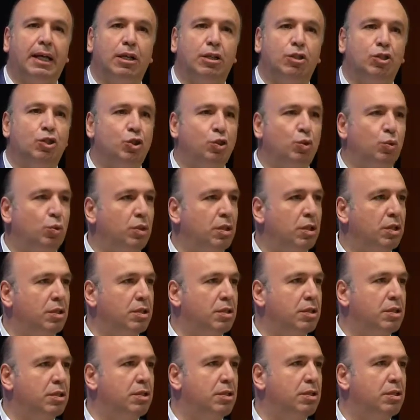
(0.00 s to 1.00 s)

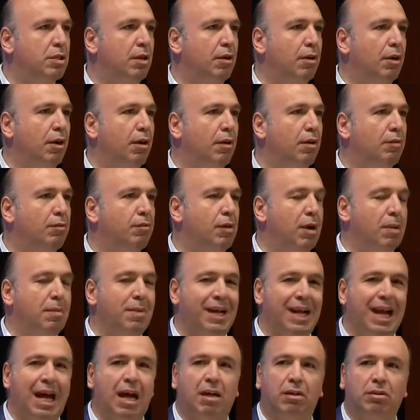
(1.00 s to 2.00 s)
students
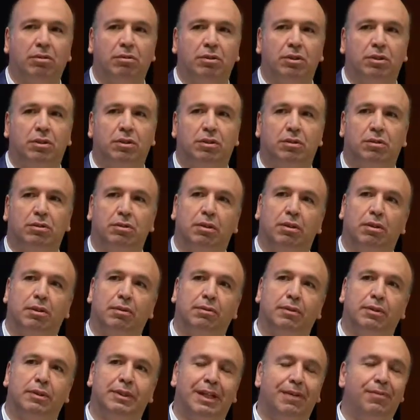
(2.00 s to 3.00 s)
from around
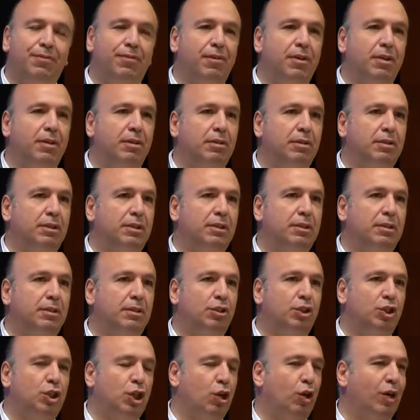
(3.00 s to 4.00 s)
different
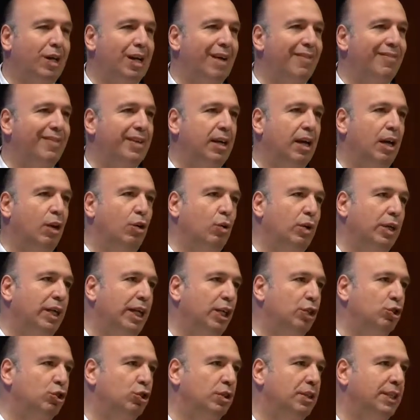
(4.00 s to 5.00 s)
geographical
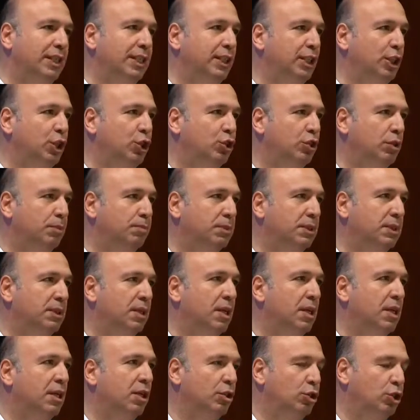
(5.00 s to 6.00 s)
locations in Egypt,
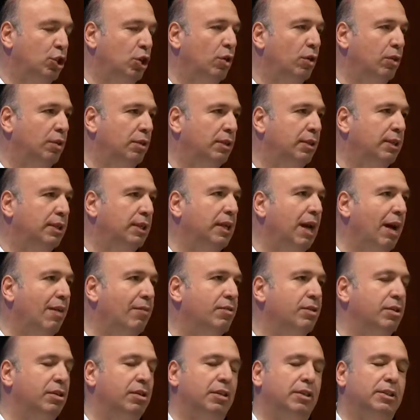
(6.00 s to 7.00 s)

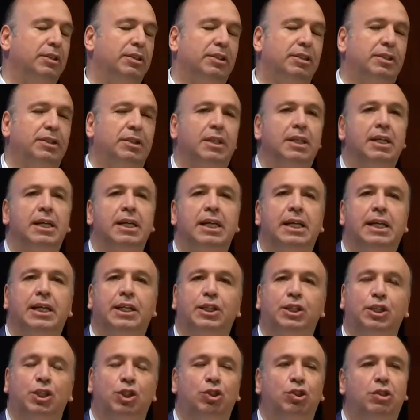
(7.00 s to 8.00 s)
governorates
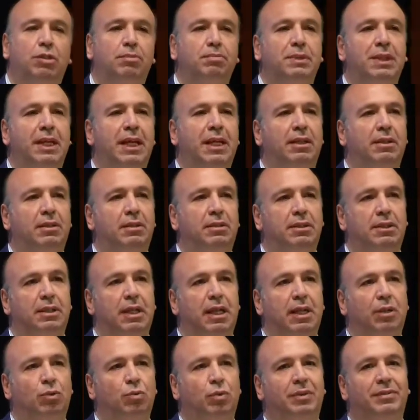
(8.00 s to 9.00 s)
in Egypt,
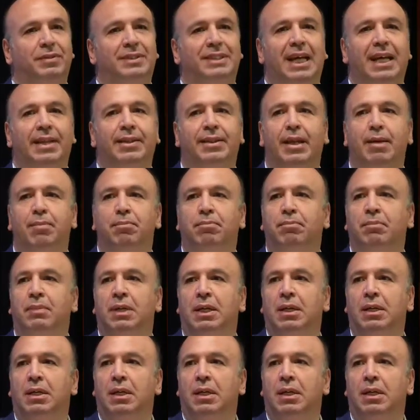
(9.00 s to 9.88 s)
and we've sent them